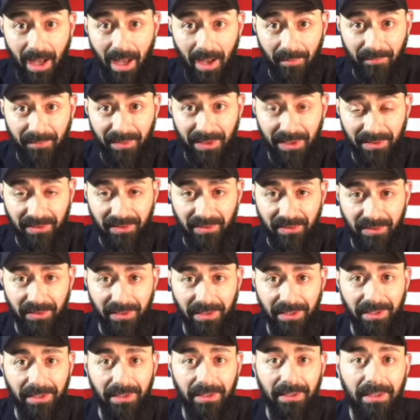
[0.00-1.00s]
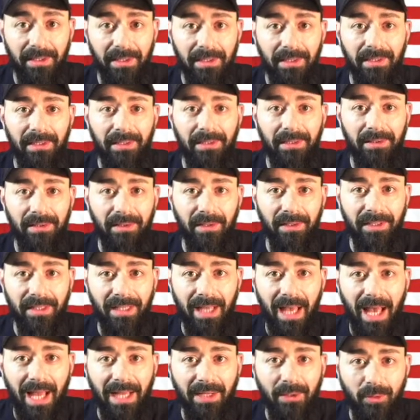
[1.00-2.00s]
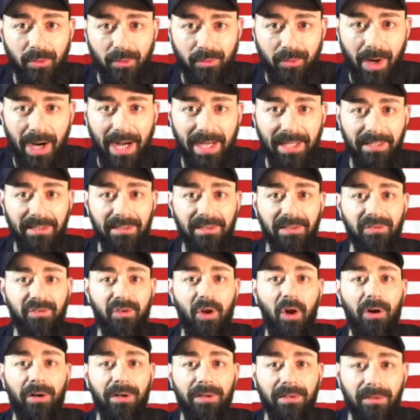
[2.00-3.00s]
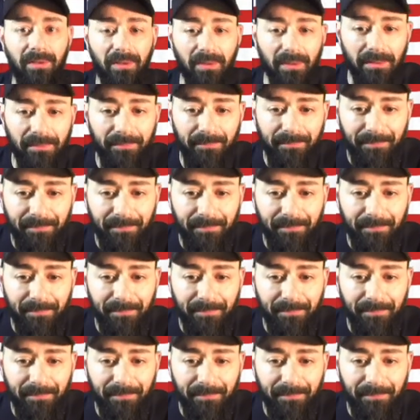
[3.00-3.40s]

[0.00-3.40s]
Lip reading: obviously, the guy who's writing this article.